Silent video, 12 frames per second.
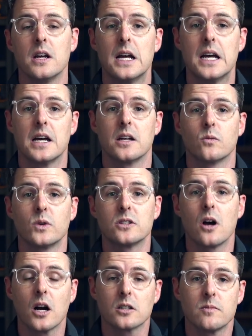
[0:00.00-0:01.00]
and we
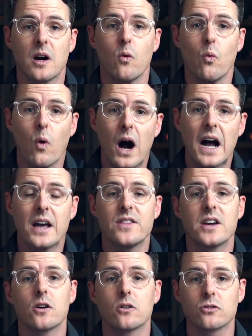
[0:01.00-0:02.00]
talked about why
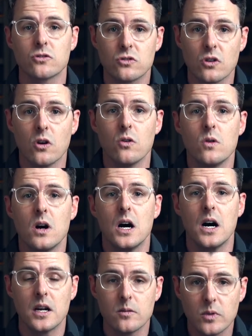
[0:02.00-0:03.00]
they are so
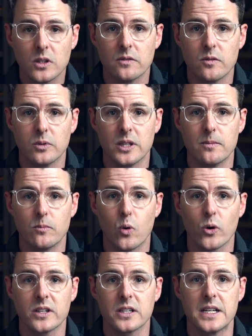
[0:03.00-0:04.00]
unbelievably
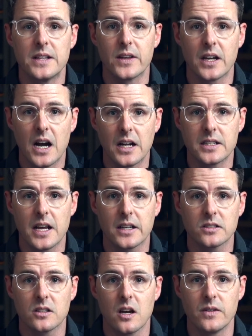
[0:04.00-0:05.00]
important in the
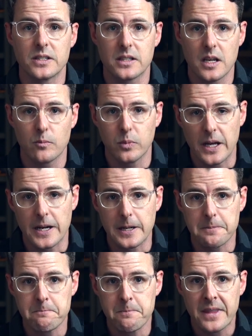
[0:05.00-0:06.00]
context of estate
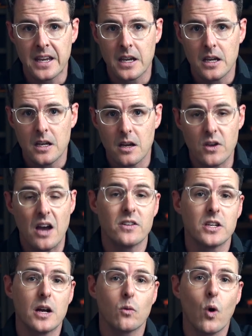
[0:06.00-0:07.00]
planning. If you
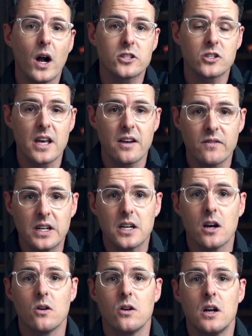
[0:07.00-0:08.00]
haven't yet watched that
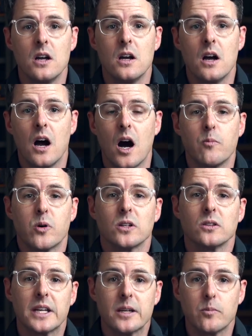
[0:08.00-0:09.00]
video, I'll put a
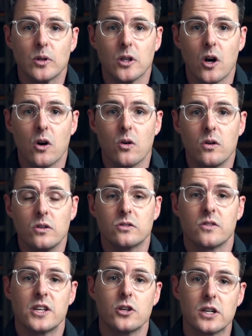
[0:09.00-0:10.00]
link below
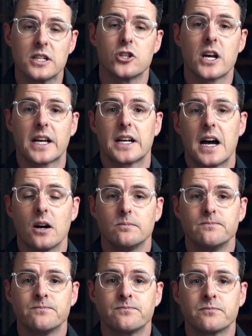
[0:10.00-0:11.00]
so that you can check it out.
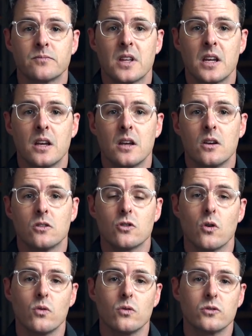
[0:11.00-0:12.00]

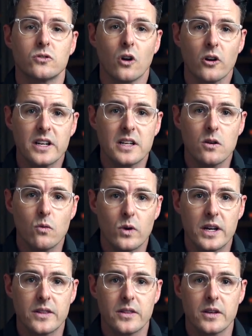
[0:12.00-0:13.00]
So, starting
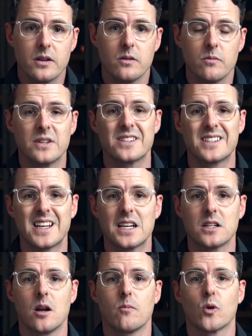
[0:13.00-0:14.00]
with
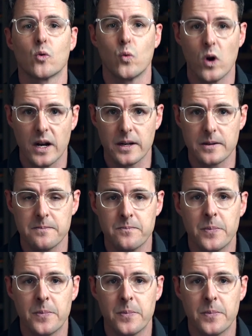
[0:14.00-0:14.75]
mistake number one.